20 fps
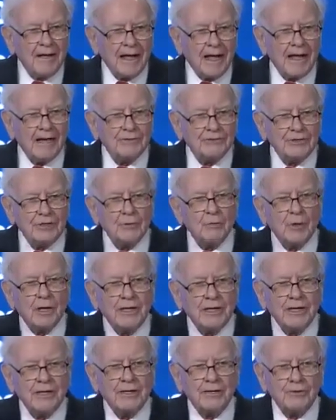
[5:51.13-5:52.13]
And she
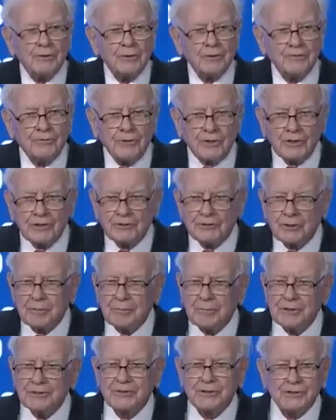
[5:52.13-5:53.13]
went into a furniture
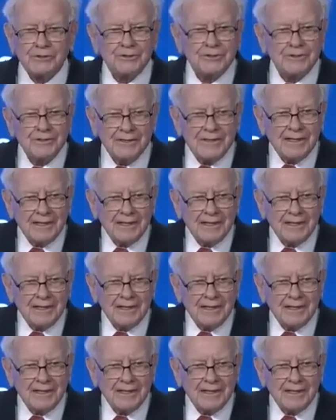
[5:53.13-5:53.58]
business,